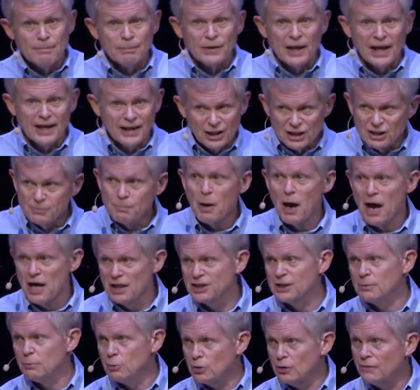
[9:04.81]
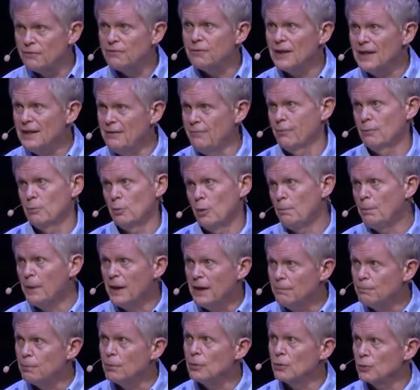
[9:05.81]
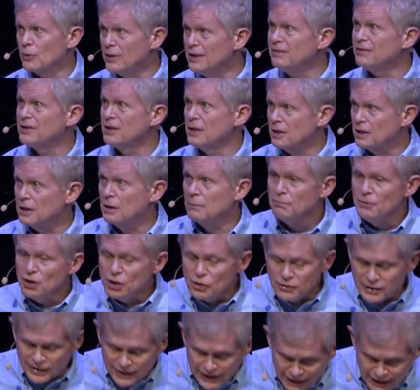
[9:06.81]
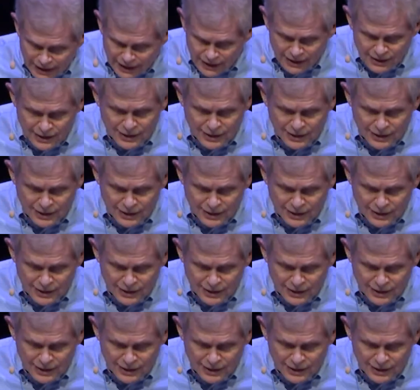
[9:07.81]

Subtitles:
And it's possible to flee from a people or even a community.